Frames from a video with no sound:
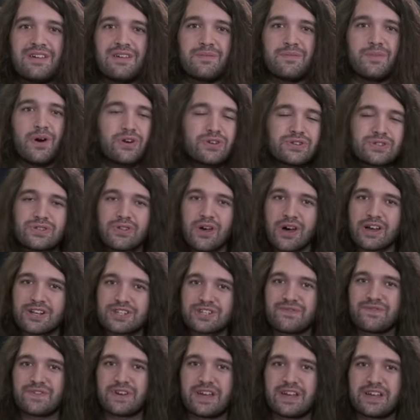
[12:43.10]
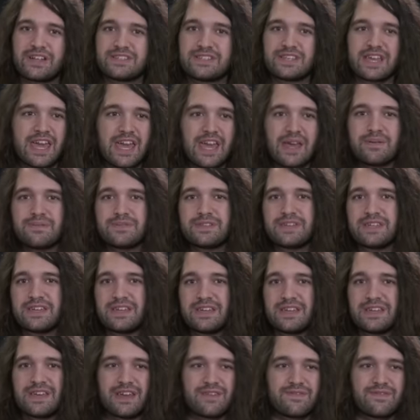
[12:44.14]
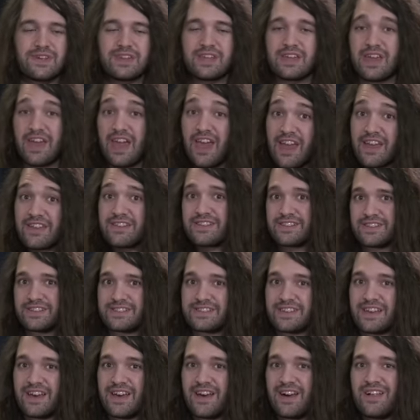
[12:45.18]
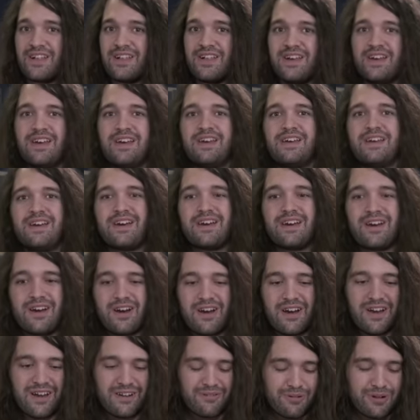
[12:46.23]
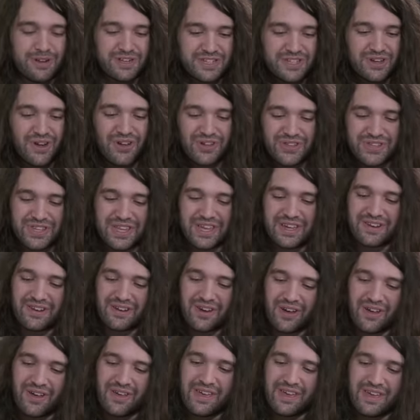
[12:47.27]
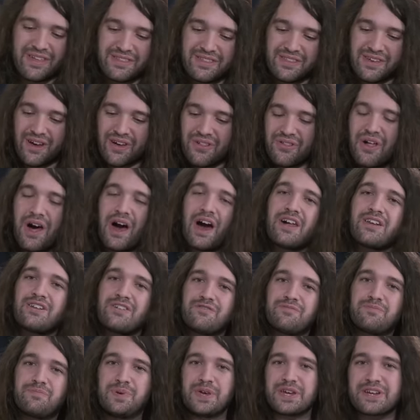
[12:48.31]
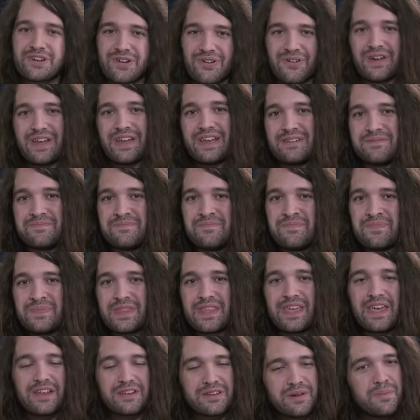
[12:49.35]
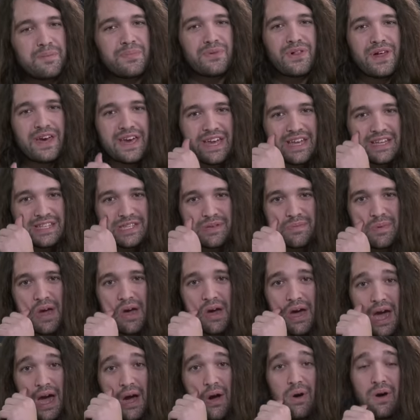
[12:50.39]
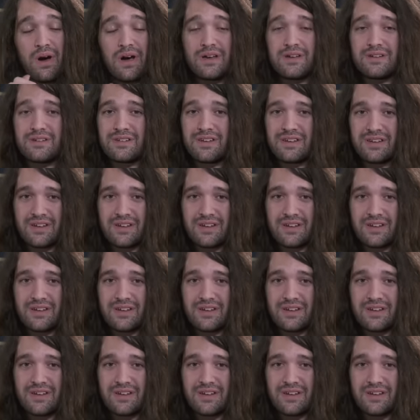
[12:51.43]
Most launch events, AMD, NVIDIA, and Intel, result in a lot of bickering and complaints about how